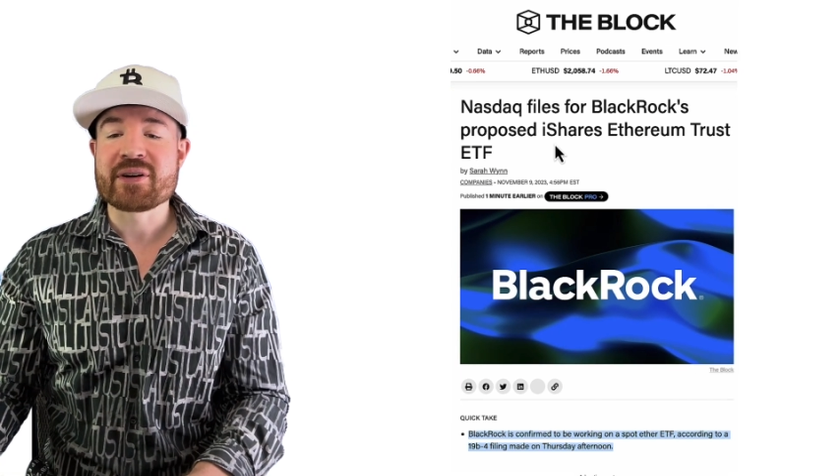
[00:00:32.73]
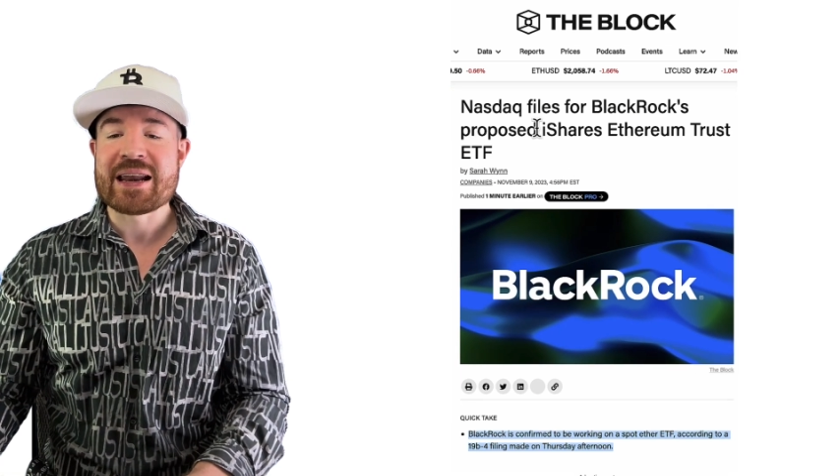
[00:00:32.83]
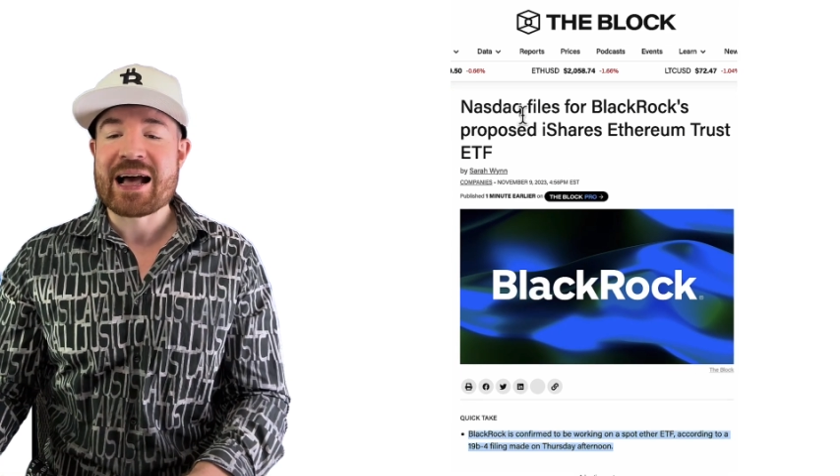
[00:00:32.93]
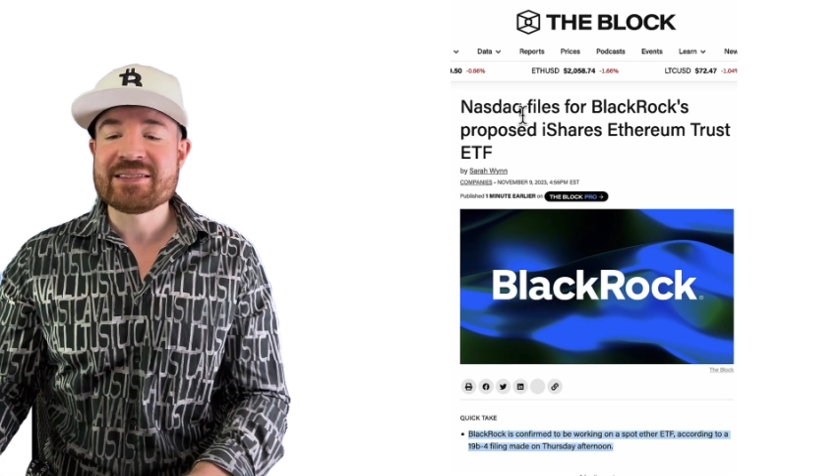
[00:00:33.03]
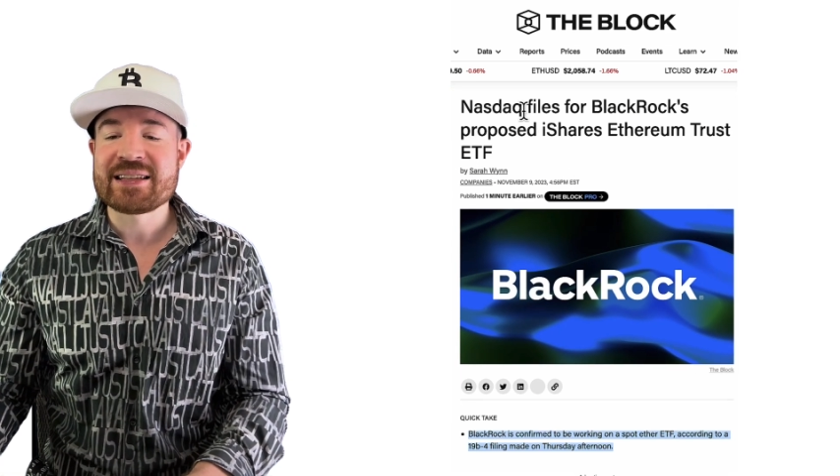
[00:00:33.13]

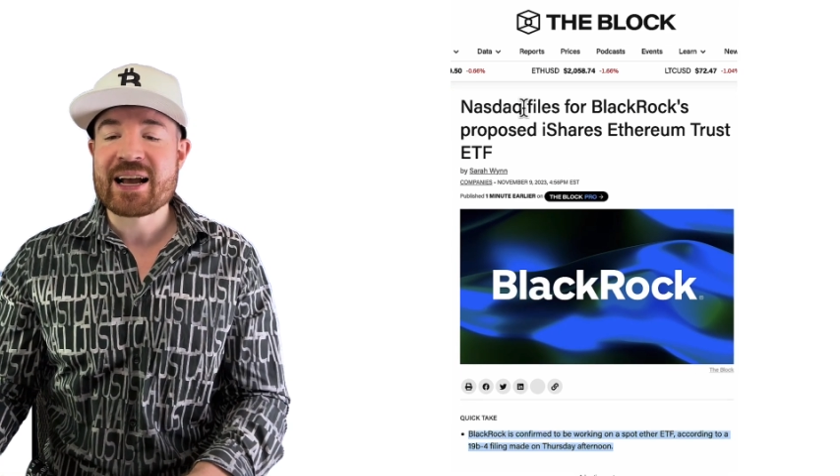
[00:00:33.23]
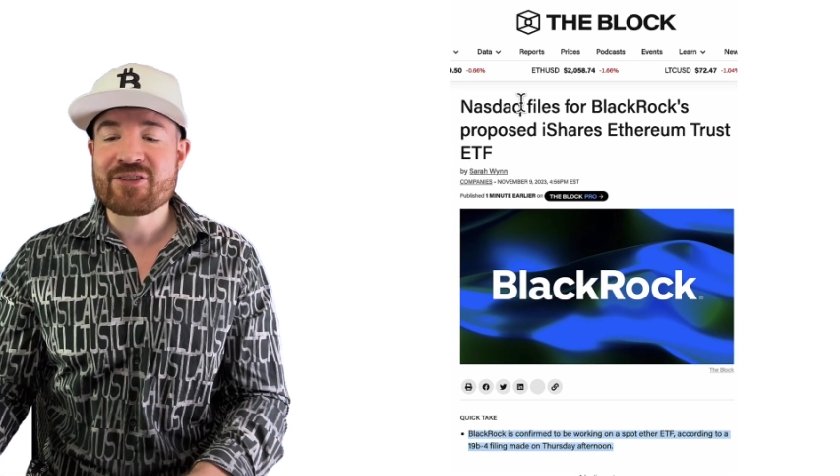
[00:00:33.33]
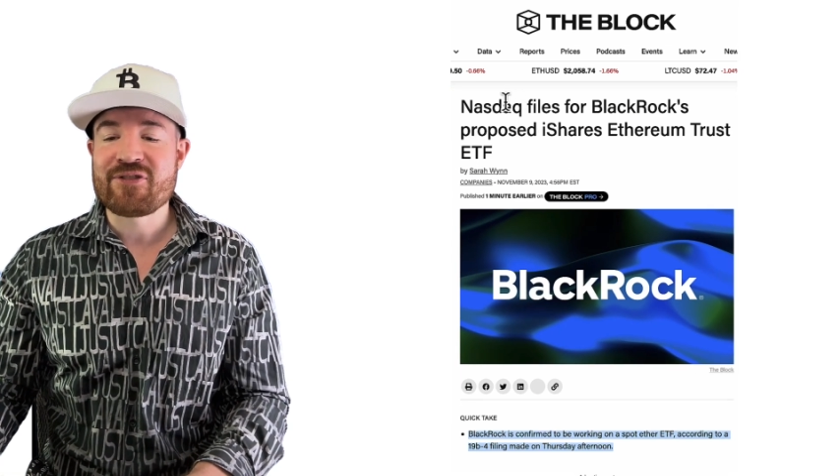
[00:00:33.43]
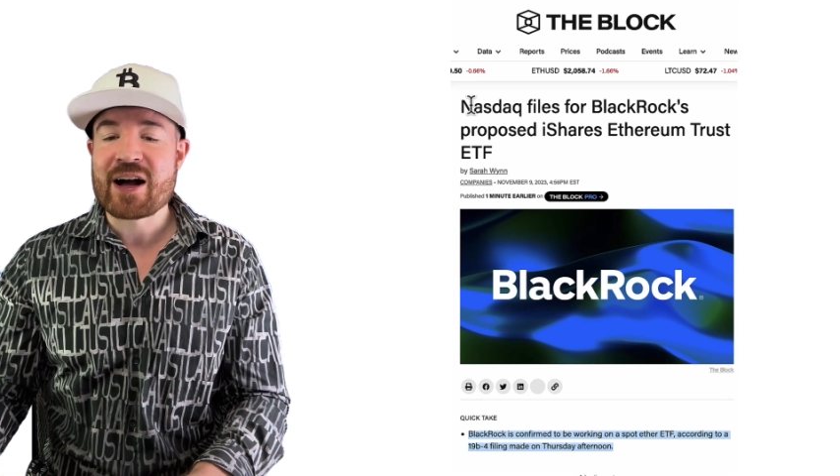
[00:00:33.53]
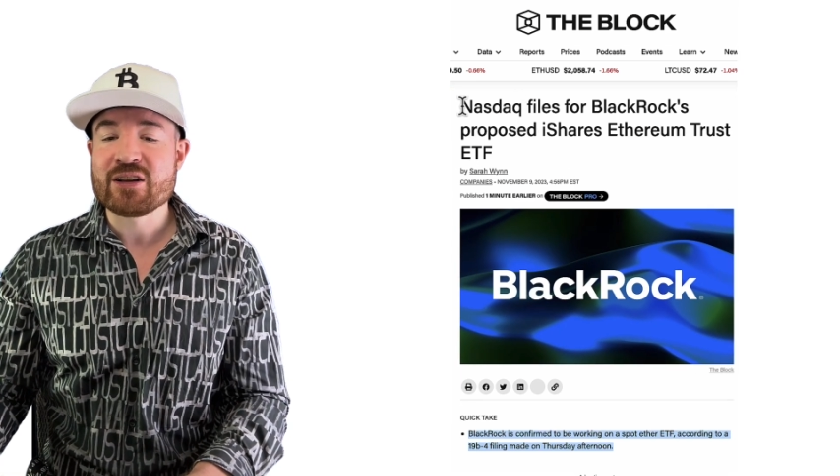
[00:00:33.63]

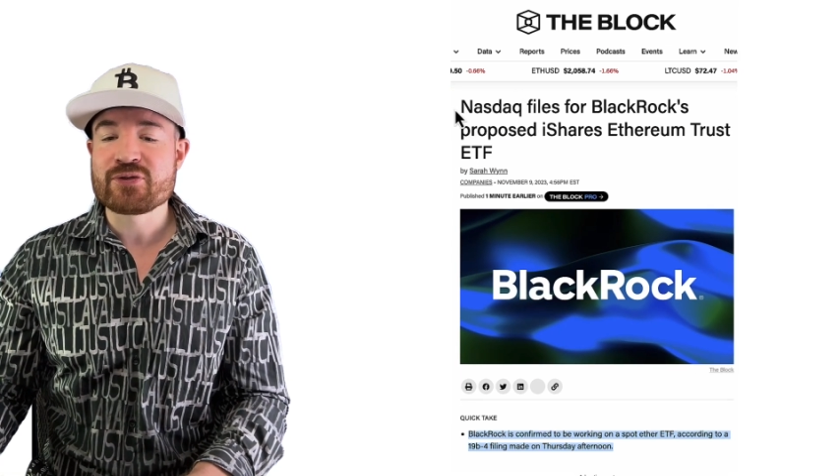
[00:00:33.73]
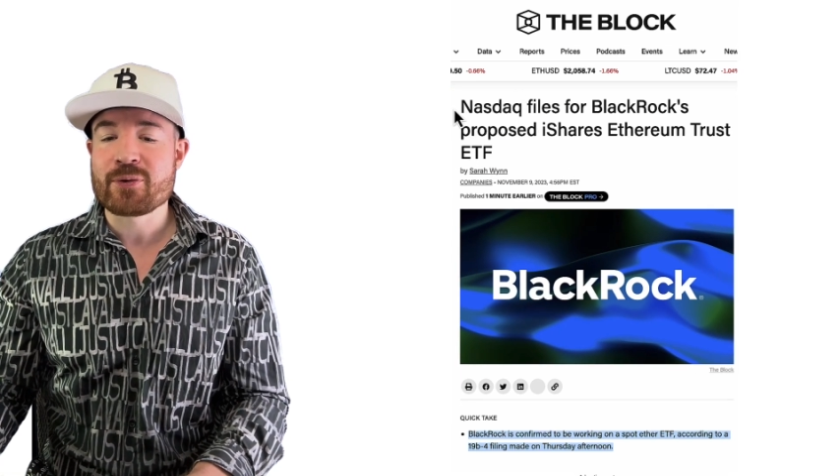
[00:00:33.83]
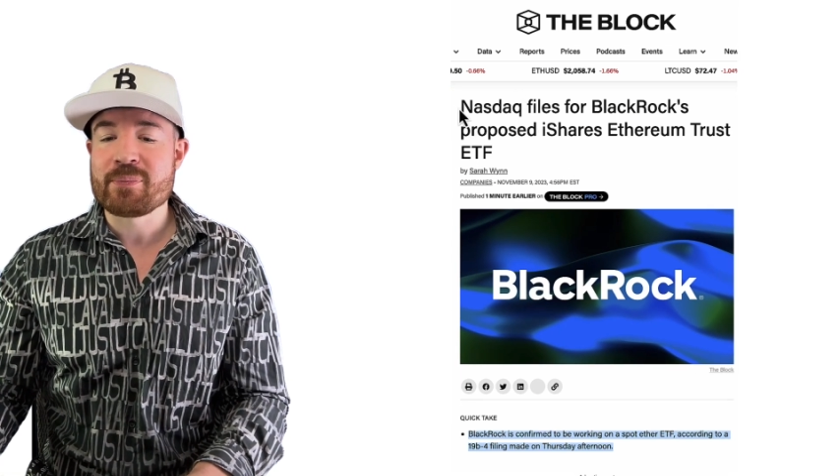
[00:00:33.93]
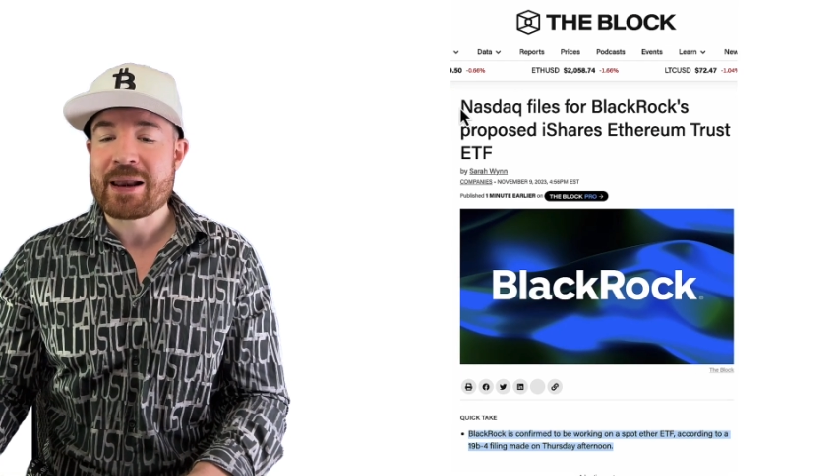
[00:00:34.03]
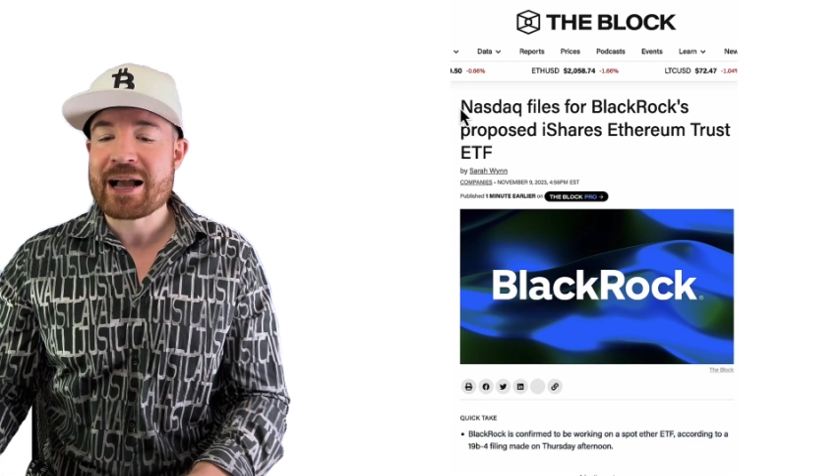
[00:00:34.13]
NASDAQ files
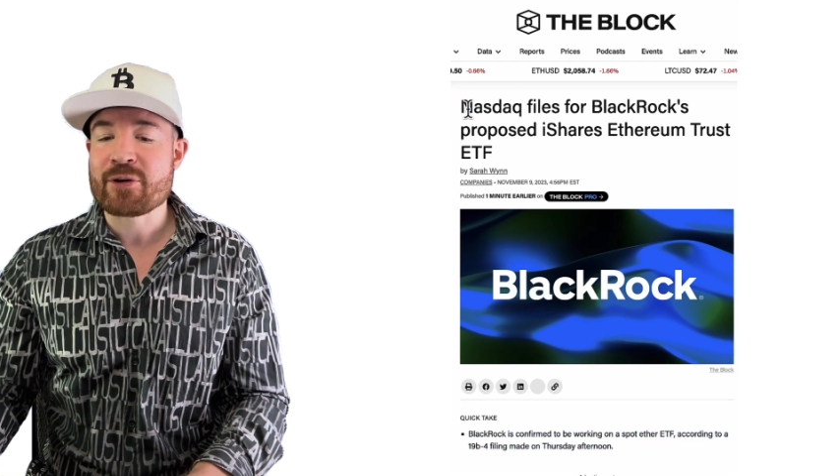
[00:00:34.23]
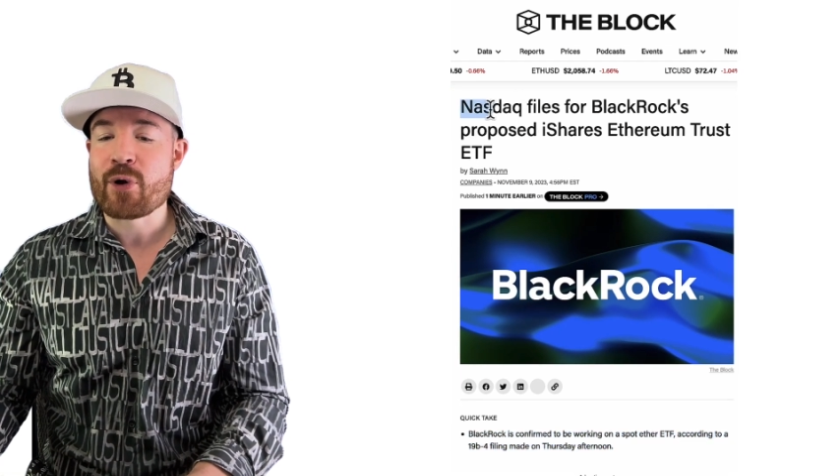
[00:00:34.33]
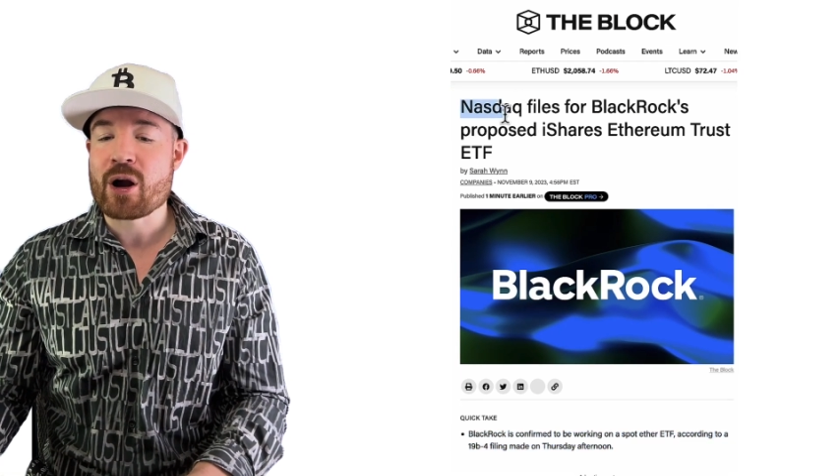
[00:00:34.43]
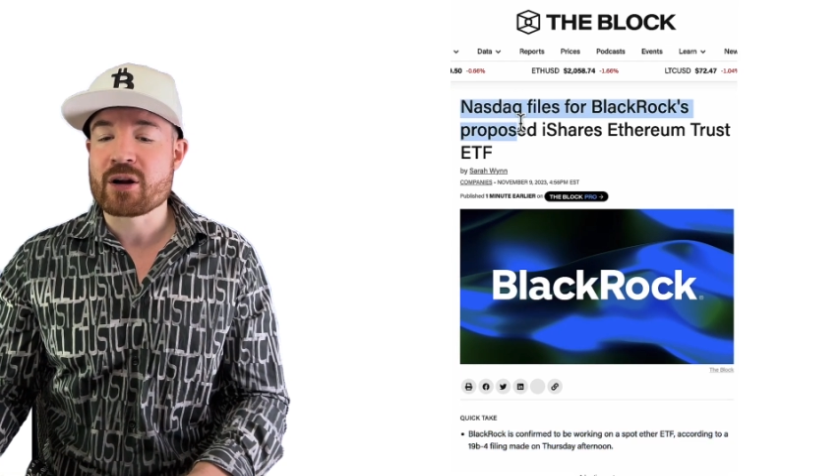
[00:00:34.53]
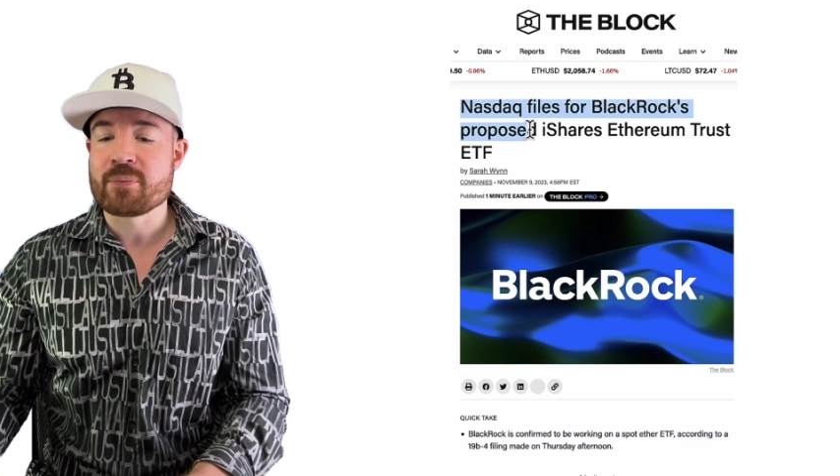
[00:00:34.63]
for
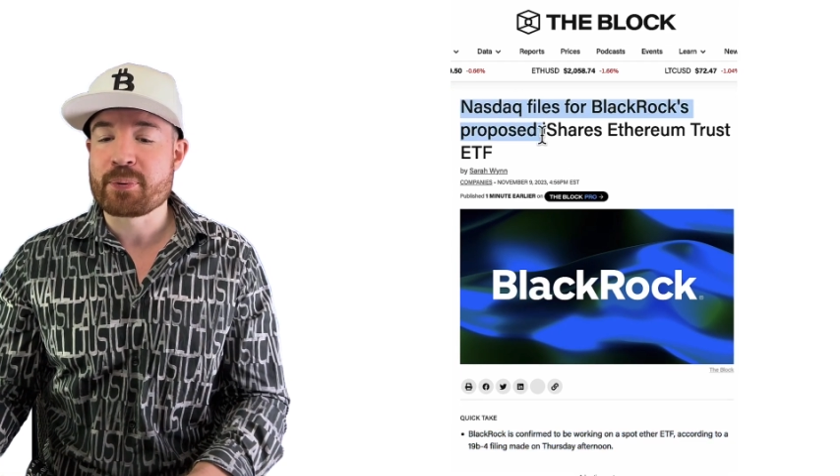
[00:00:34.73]
Blackrock